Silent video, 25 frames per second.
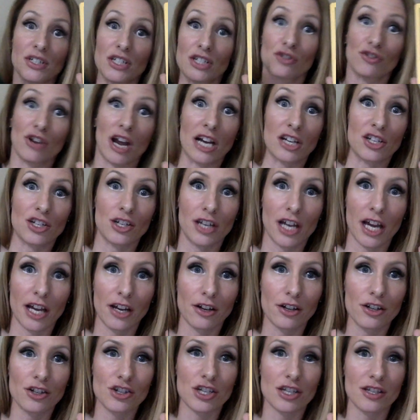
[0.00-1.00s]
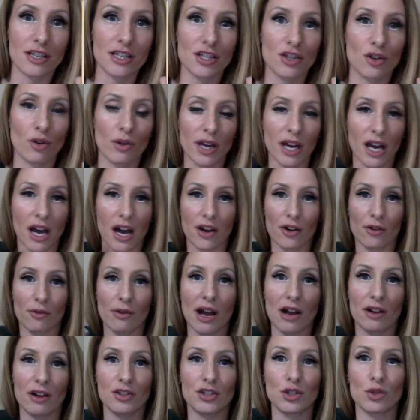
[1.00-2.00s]
distraction energy that's going on
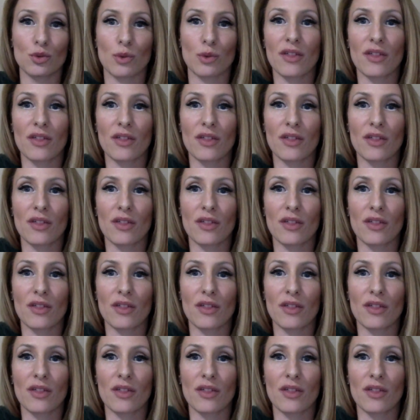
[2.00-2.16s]
around you,